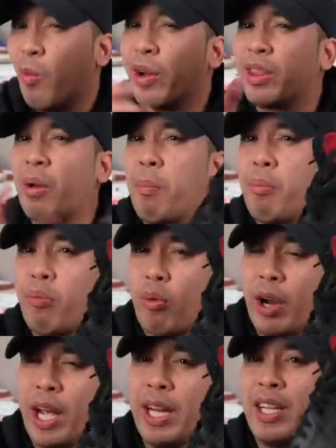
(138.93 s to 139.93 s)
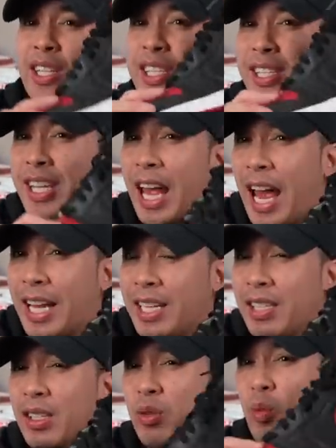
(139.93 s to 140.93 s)
with the bread
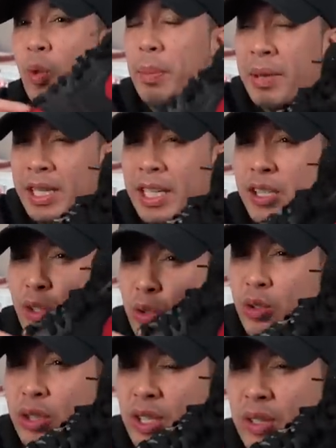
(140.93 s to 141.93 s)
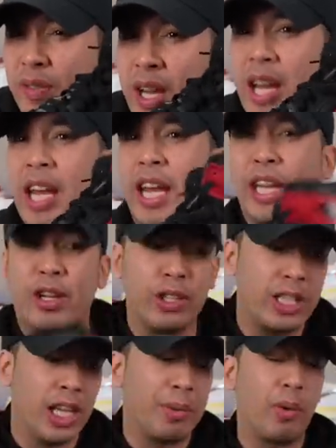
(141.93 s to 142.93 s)
satins, women exclusive, and you're
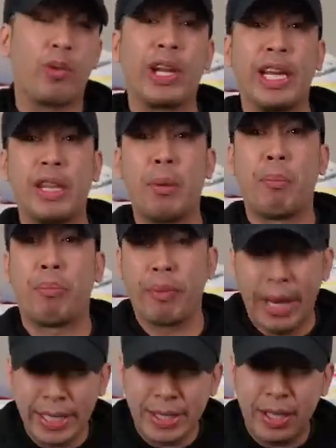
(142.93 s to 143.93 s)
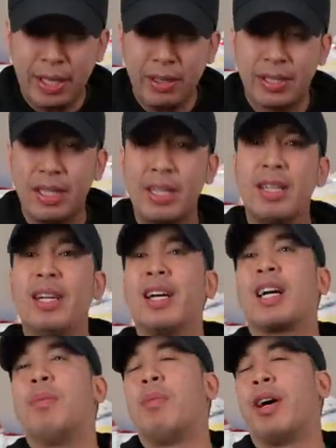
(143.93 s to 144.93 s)
telling me we're gonna get the bread toes?
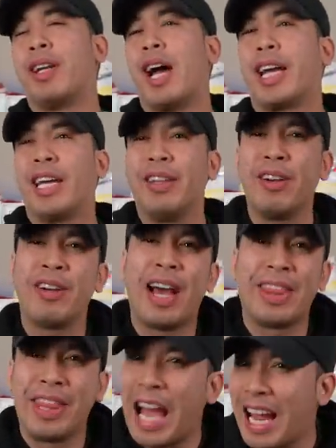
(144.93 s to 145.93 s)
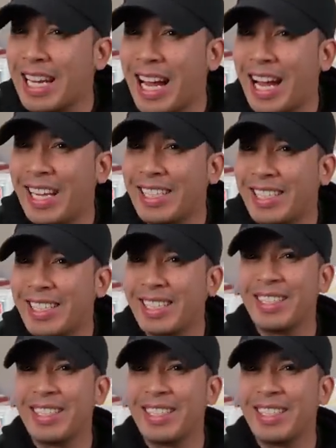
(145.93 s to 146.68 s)
Come on, Nike, they're not that nice.